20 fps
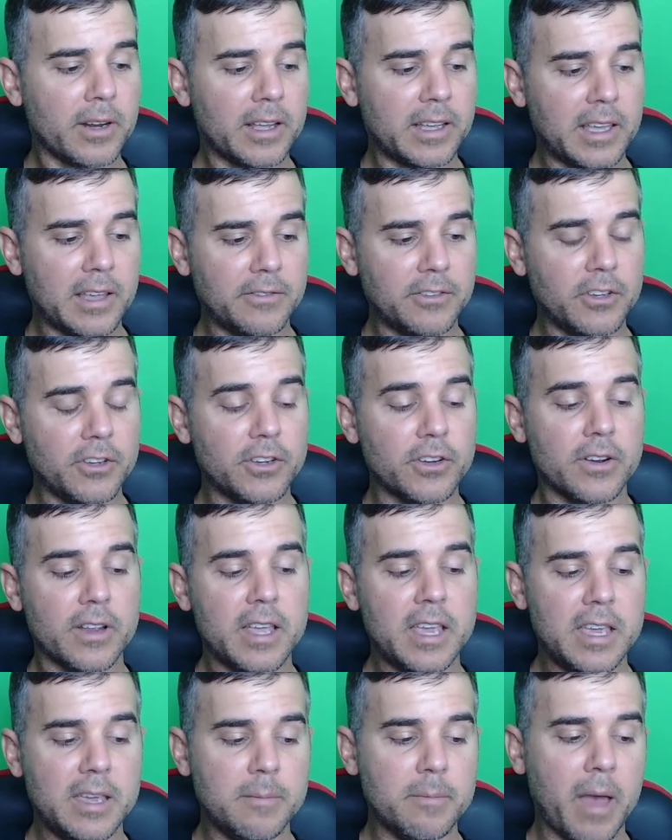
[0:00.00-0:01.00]
It gives you your
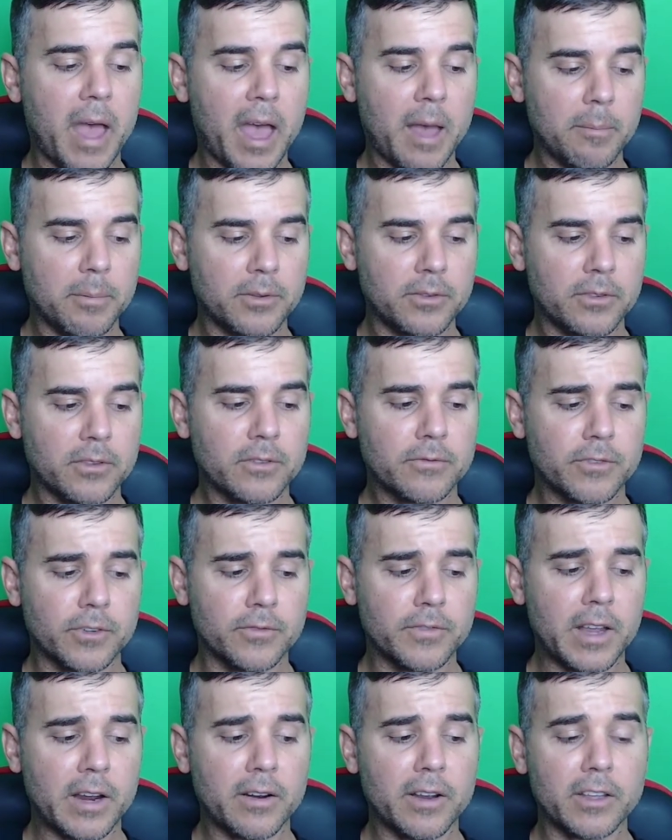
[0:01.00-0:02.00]
heat maps for
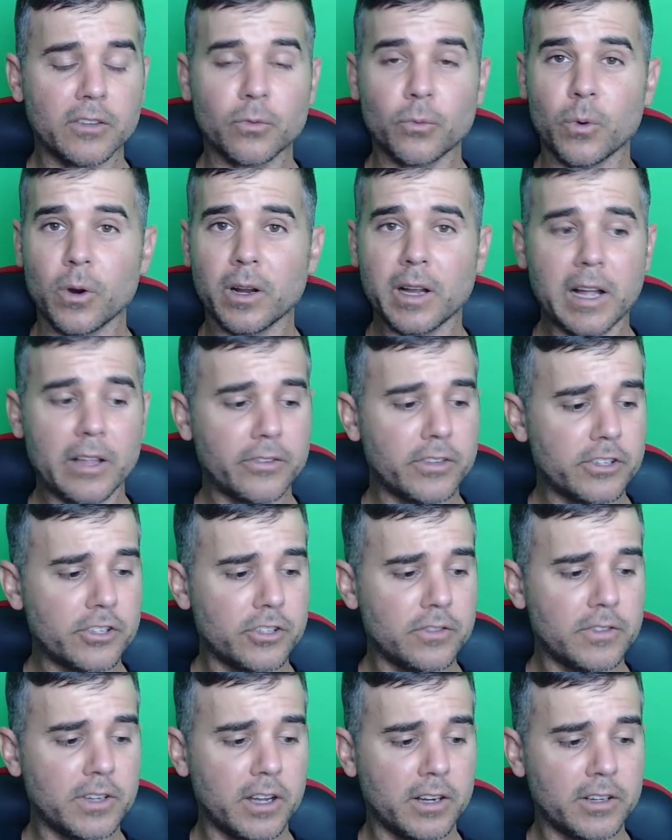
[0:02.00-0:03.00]
various workouts that
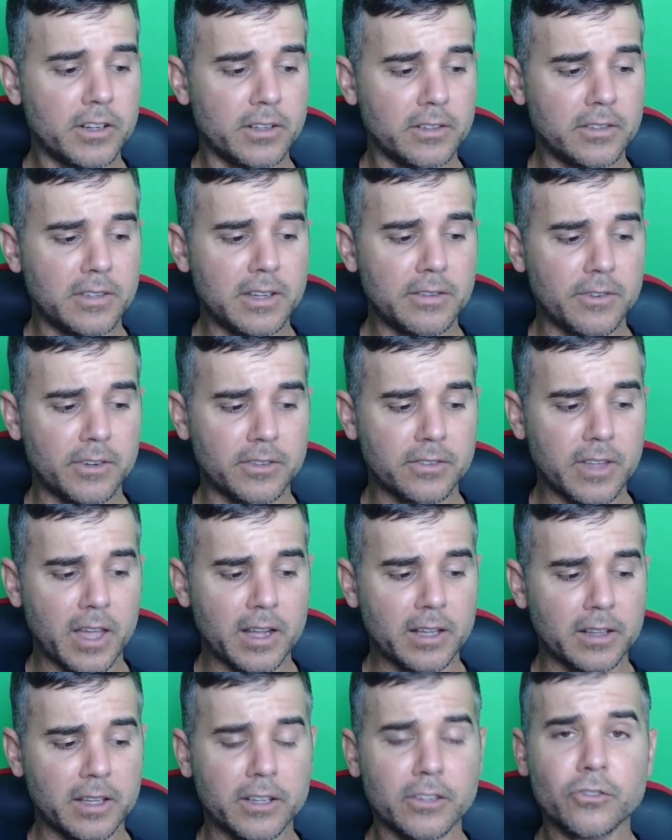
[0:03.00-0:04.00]
you've done. You can see for
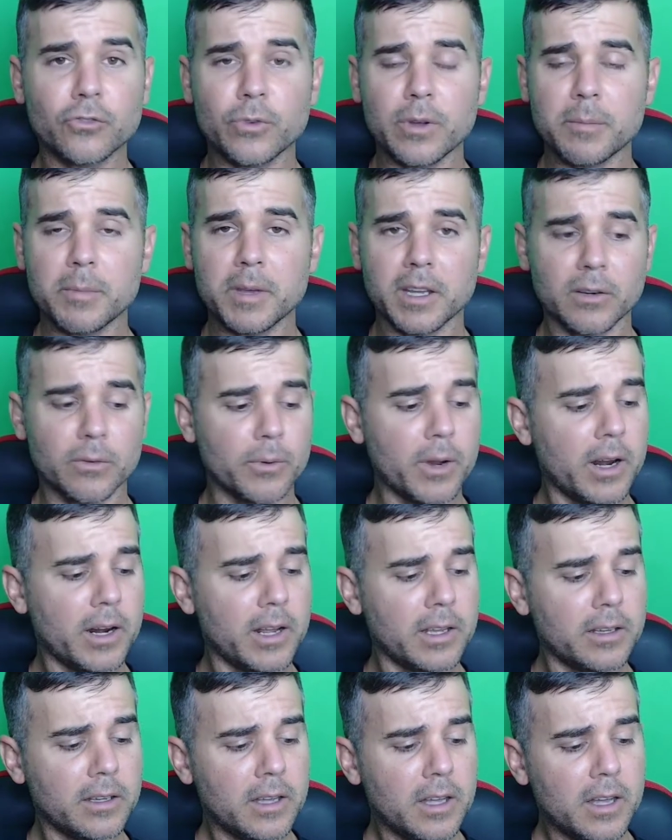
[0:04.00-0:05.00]
cycling, swimming, and
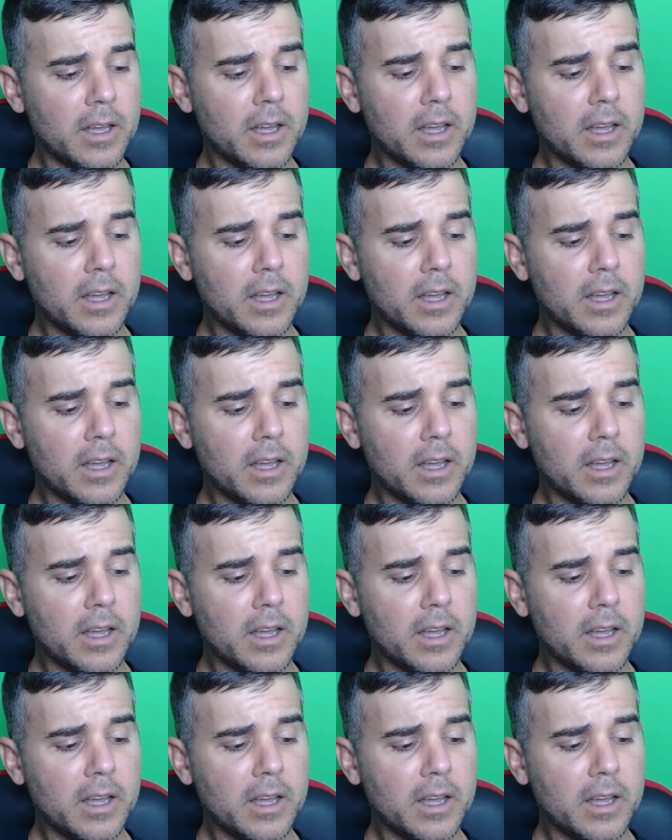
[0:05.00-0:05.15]
running.